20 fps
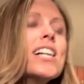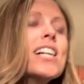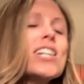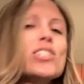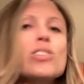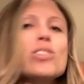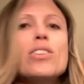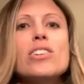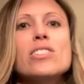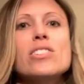
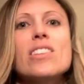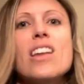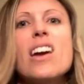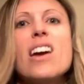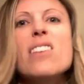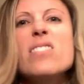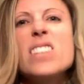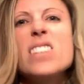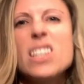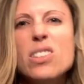So there's a lot
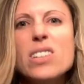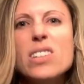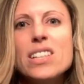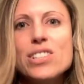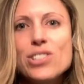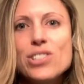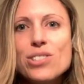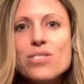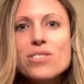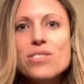of guilt
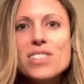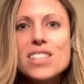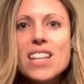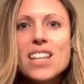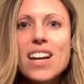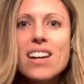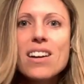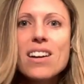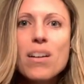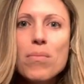issues
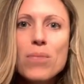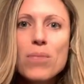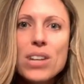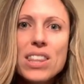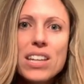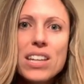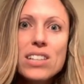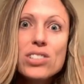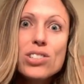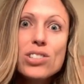that come with
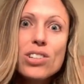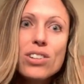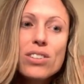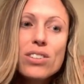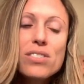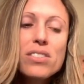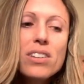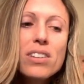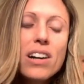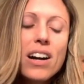it
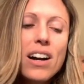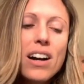too.